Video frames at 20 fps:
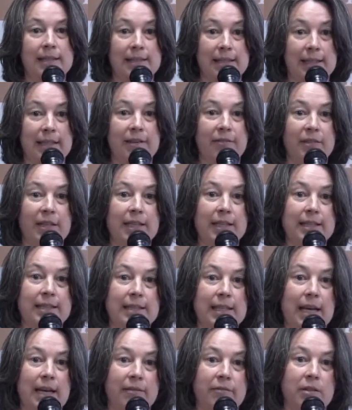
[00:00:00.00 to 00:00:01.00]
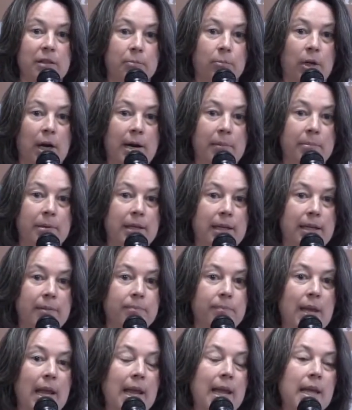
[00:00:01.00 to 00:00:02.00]
significance of the property?
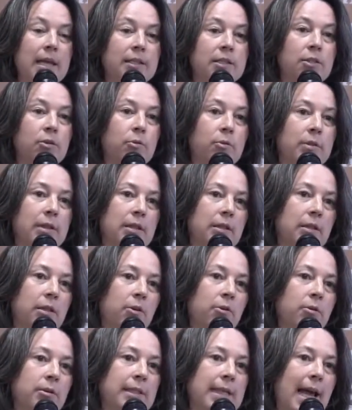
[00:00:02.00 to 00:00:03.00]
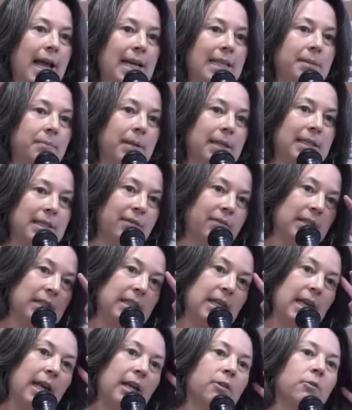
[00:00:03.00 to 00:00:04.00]
So those aspects of
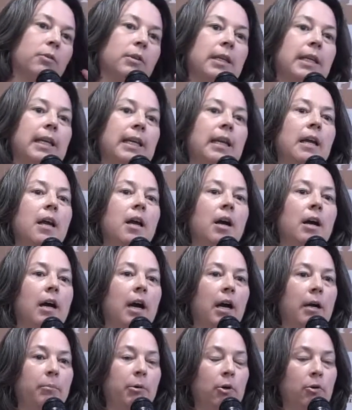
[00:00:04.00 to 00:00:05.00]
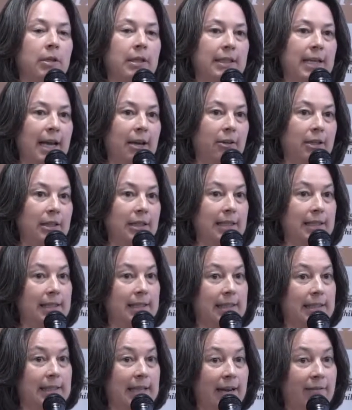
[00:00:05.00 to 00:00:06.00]
integrity are broken down into
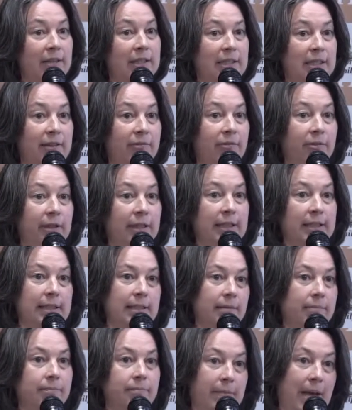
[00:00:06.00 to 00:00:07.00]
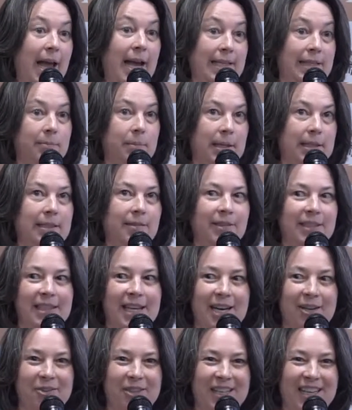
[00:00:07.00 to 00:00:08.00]
7 different aspects of
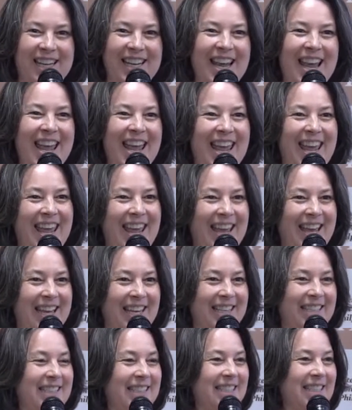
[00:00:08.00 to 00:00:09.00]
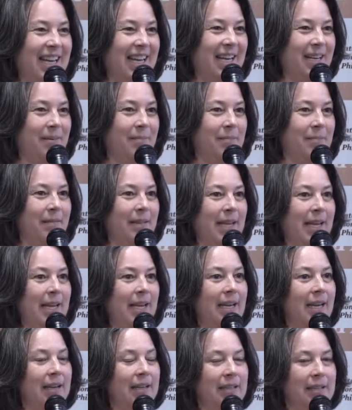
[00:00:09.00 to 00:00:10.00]
integrity, and
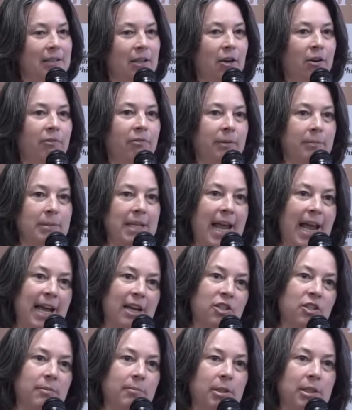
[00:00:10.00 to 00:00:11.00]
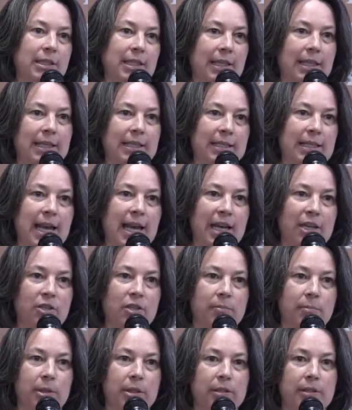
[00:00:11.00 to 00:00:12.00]
they go from tangible to
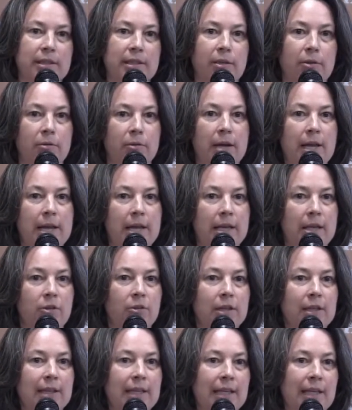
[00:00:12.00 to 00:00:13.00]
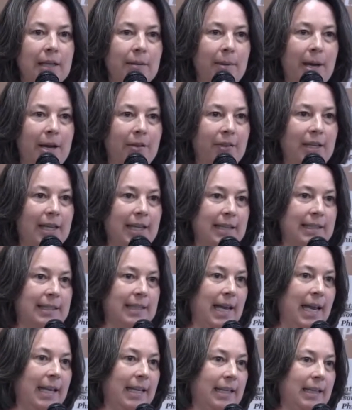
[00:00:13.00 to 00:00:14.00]
intangible. So you can think about things
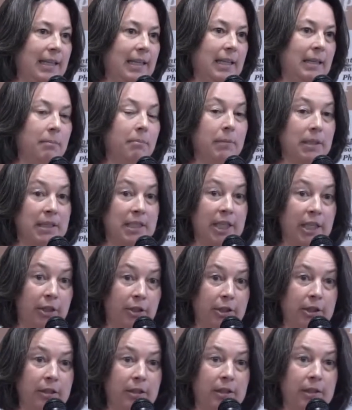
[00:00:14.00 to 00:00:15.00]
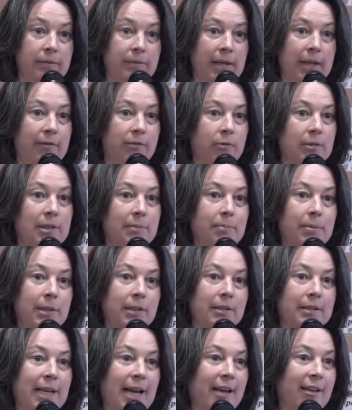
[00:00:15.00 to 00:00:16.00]
like the material. If it was
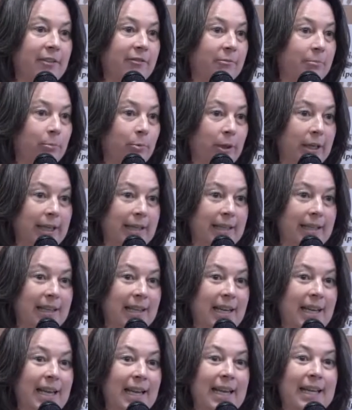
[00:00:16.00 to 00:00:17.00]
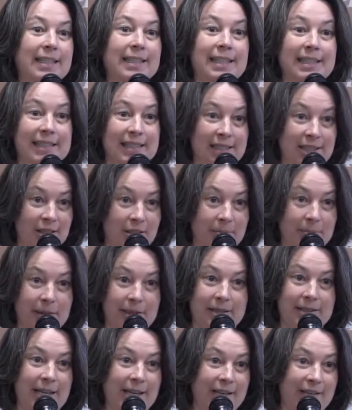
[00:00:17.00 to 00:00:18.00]
built out of brick, is it still
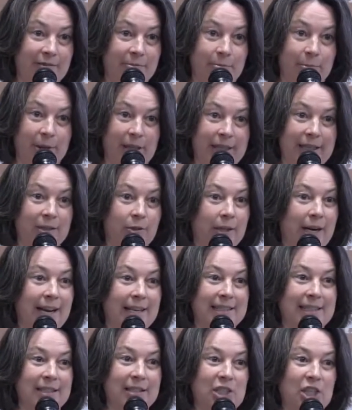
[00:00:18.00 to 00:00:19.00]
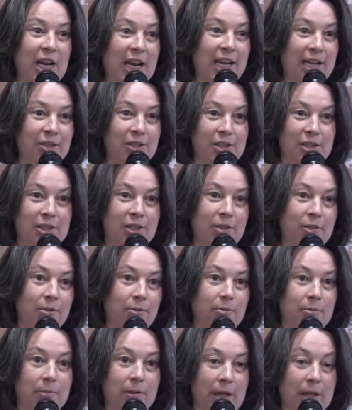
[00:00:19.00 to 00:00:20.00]
built out of brick, or has it changed
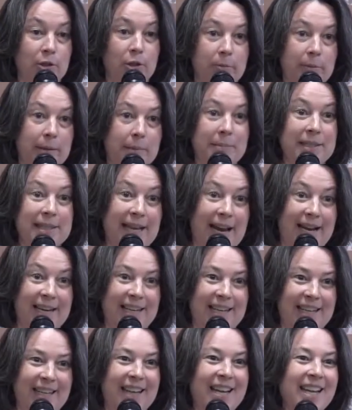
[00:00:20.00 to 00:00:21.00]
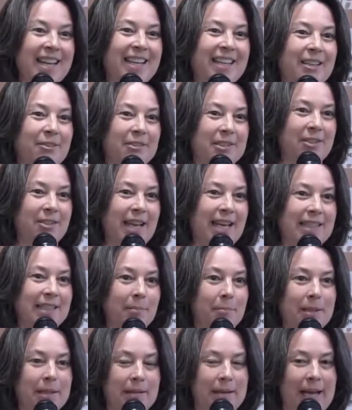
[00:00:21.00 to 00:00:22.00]
to aluminum siding? So that's
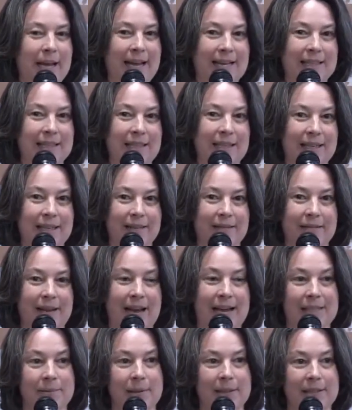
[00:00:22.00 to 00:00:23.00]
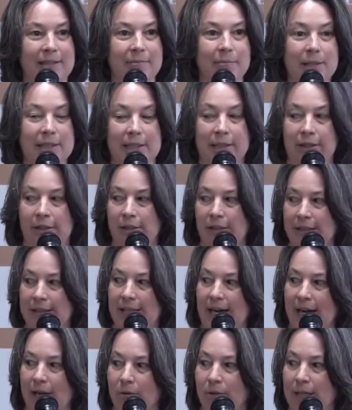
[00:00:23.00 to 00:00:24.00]
an aspect of material
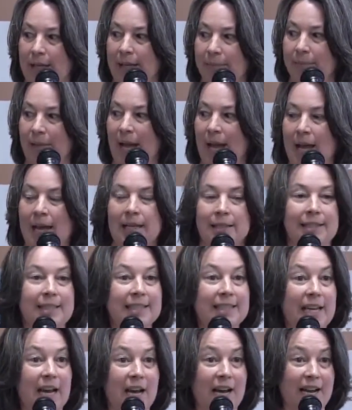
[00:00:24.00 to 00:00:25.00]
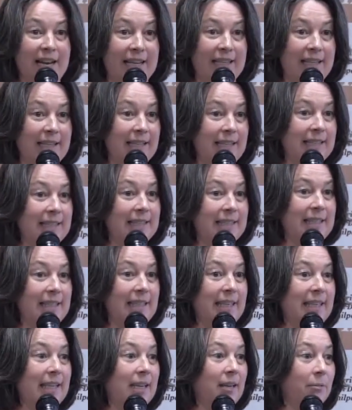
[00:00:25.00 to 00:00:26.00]
integrity. Design, is
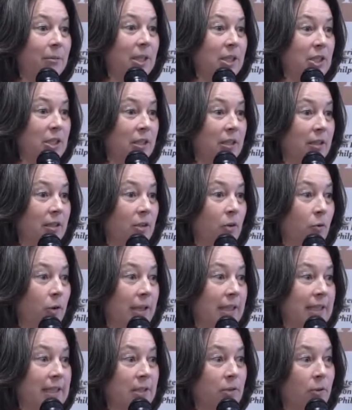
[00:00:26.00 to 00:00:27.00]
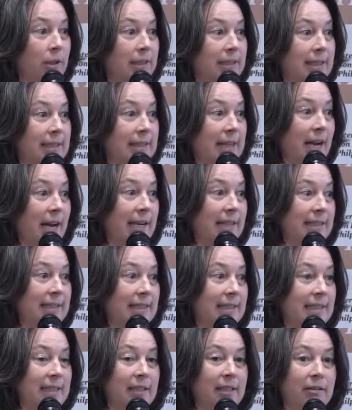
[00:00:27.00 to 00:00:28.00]
the original or historic design
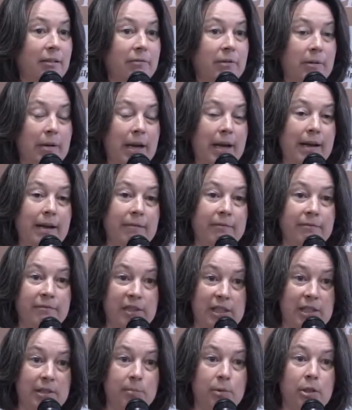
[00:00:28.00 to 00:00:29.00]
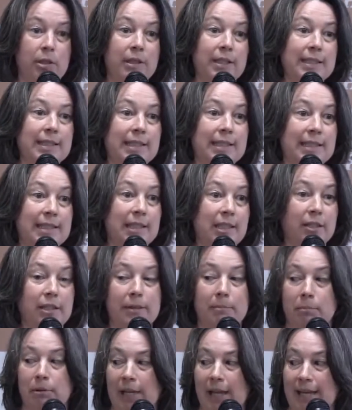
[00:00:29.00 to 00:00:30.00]
still visible? Is it still
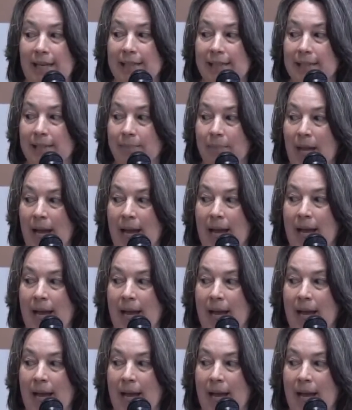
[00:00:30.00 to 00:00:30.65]
in place?